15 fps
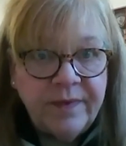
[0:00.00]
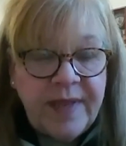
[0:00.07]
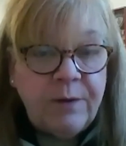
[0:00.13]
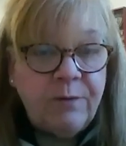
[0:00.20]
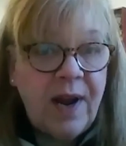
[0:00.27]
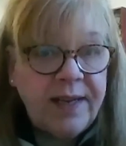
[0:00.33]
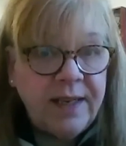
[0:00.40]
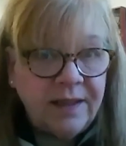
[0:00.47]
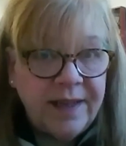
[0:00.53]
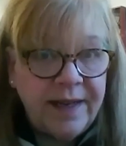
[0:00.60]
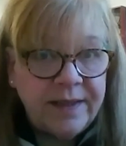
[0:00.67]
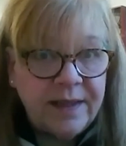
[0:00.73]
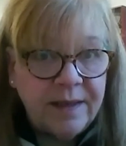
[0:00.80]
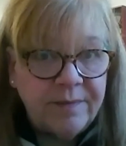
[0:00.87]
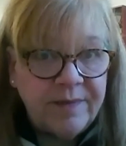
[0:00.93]
They
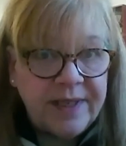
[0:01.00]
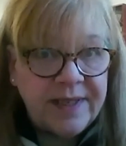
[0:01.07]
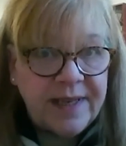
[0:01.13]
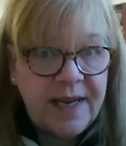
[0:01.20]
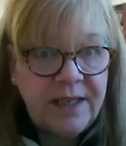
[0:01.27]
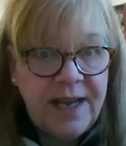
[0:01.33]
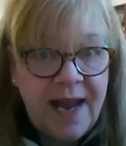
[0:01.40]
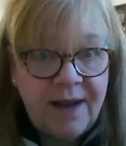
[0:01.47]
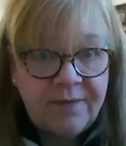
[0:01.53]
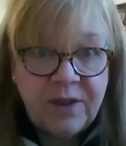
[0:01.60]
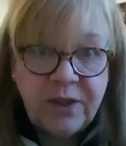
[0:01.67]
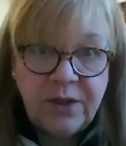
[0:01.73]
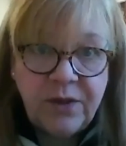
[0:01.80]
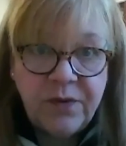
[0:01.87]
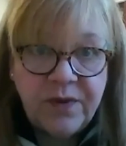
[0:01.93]
regulate them and say, you have
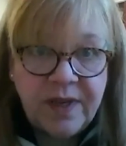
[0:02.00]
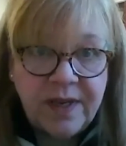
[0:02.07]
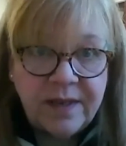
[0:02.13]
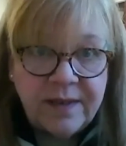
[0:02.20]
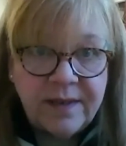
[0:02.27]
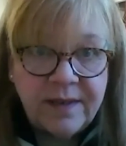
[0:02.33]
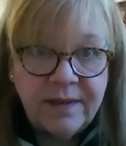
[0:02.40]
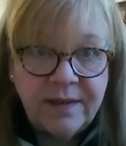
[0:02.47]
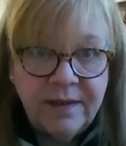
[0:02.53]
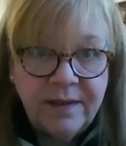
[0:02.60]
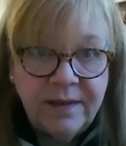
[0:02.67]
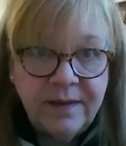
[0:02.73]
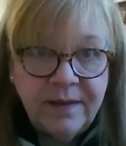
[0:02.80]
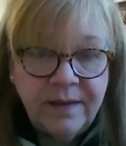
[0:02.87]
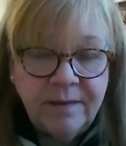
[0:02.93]
to do this,
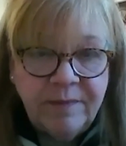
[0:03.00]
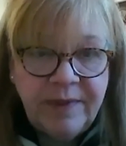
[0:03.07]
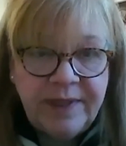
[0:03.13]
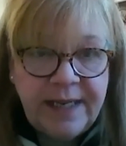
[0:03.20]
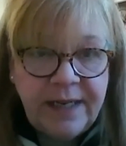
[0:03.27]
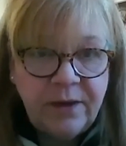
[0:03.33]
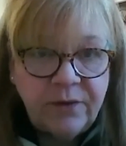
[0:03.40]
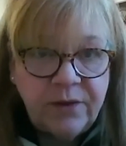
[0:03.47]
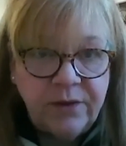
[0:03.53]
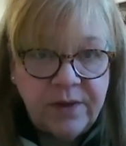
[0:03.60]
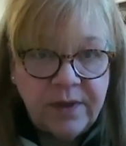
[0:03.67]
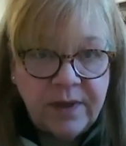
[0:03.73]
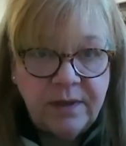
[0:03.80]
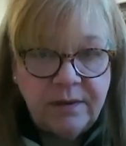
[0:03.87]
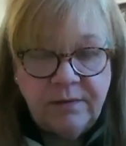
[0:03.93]
but they don't do
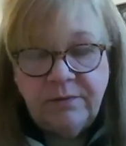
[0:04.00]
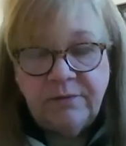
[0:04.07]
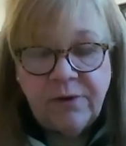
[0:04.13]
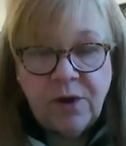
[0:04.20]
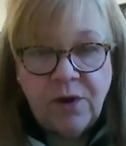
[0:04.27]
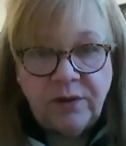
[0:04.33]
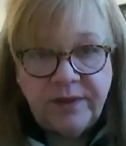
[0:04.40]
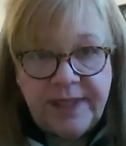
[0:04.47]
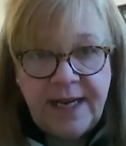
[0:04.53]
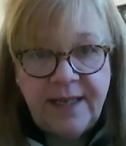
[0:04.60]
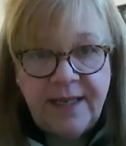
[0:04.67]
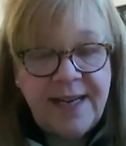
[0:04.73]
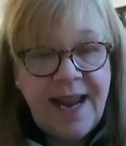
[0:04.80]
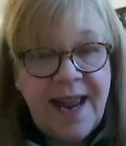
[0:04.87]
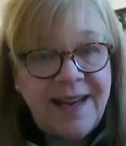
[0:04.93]
the control day
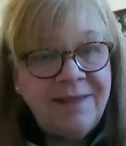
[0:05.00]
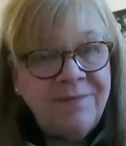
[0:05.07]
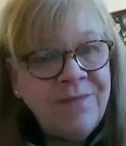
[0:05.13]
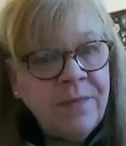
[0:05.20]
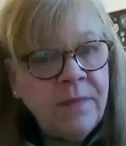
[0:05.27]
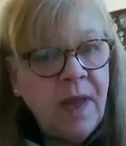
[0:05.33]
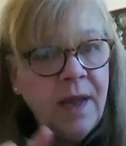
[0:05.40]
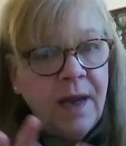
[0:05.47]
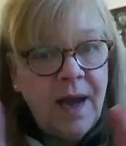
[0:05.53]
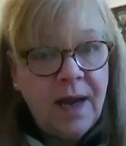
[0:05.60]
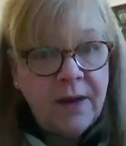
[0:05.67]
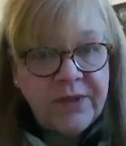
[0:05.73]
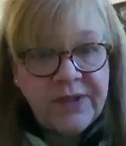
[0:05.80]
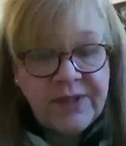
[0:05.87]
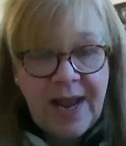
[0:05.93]
to day.
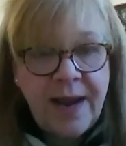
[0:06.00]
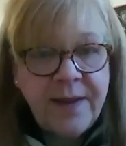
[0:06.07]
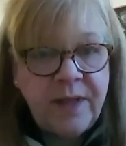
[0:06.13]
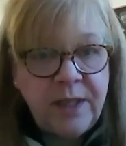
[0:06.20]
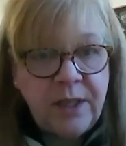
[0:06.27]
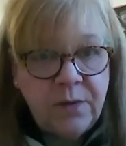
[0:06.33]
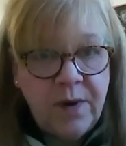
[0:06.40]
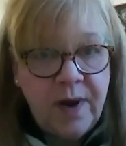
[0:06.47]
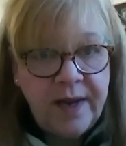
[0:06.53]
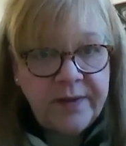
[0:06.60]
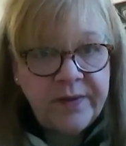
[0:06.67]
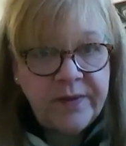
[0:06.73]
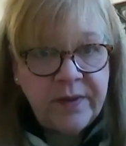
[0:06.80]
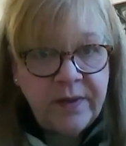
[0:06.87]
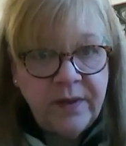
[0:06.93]
Outside the
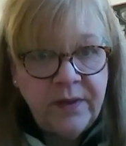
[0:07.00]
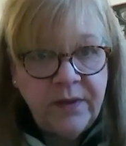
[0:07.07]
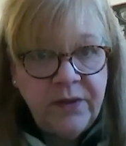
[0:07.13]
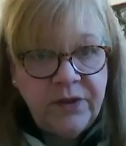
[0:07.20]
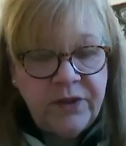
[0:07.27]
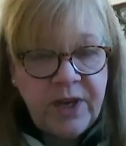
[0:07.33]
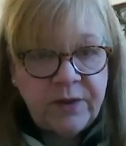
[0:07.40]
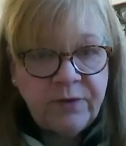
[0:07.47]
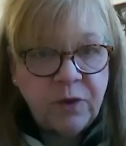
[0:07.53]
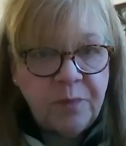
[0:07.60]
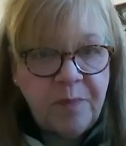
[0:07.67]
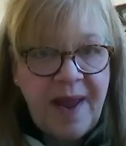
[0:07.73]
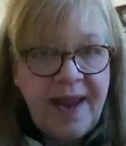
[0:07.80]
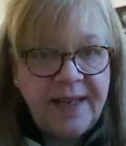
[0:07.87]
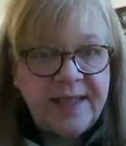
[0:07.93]
US, central
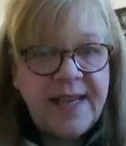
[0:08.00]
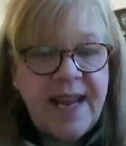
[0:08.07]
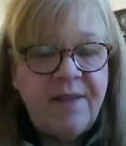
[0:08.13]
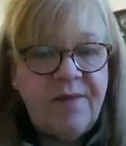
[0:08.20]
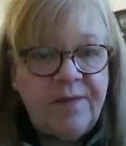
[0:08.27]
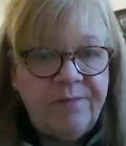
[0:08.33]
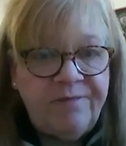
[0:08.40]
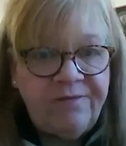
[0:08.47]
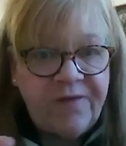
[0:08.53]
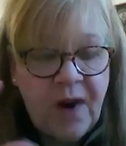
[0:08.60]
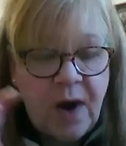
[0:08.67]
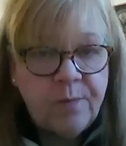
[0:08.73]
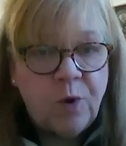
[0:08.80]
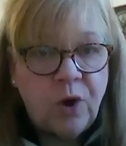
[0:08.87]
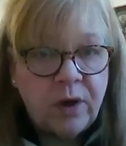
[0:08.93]
banks have
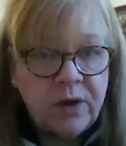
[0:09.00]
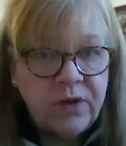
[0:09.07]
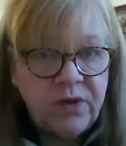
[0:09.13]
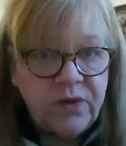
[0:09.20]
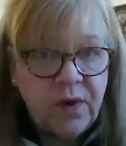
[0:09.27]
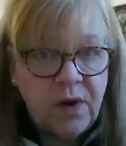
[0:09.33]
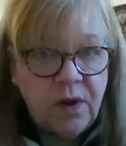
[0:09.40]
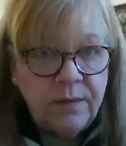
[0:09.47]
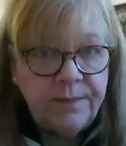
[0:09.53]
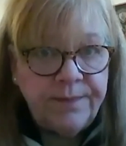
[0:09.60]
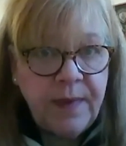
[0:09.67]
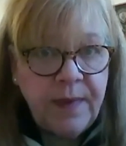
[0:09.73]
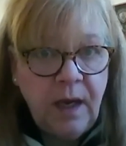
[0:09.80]
far more control.